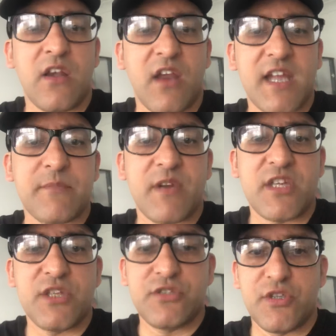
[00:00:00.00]
like my
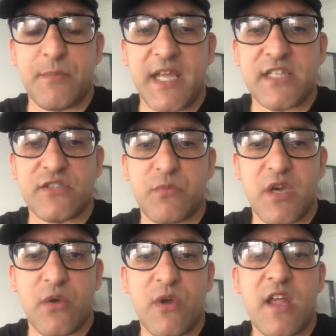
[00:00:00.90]
YouTube page as
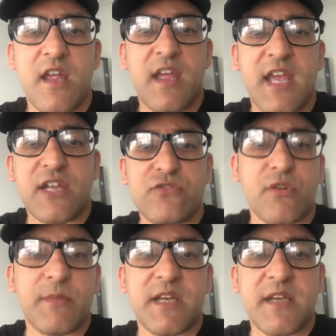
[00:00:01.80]
well, and
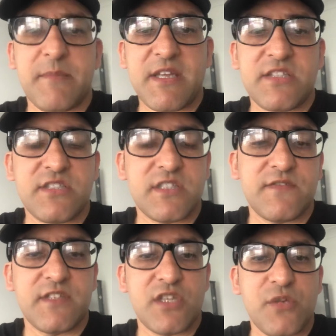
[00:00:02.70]
drop me any messages
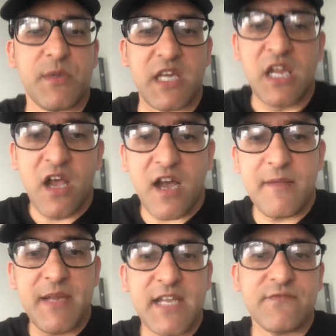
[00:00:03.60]
if you know me.
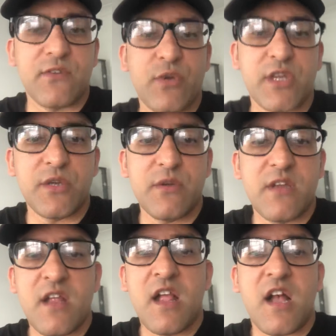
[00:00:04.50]
I'm here for you.
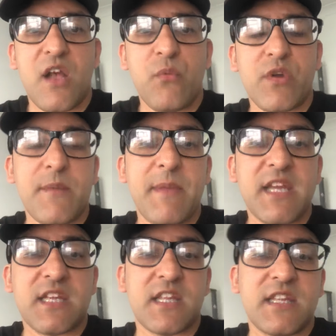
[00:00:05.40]
I want to
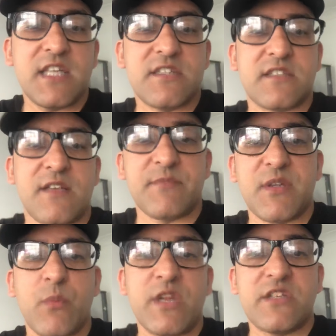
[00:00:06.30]
make this
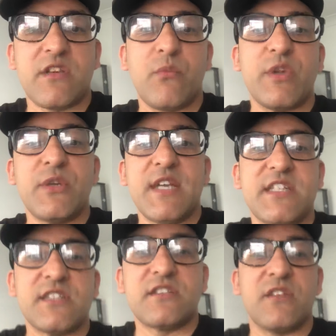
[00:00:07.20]
something which, when you
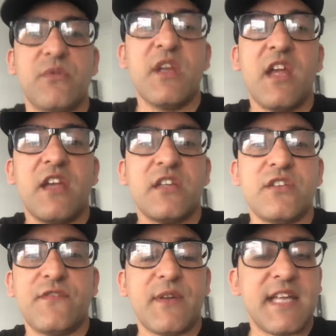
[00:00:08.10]
listen to,
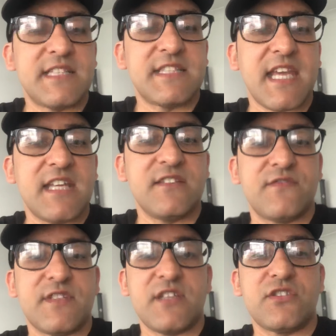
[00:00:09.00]
you feel entertained
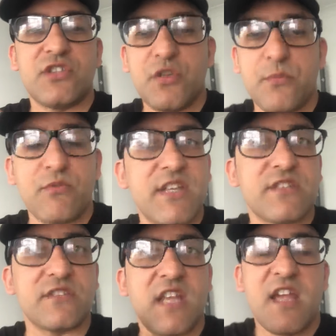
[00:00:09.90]
for two
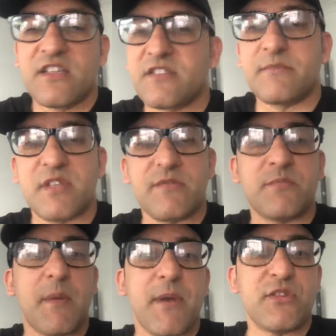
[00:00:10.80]
reasons. Sometimes
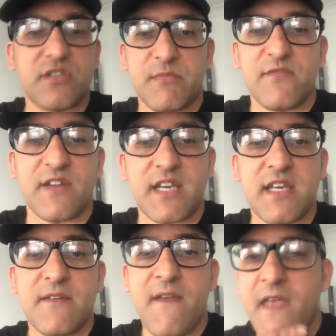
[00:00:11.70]
my posts can be funny,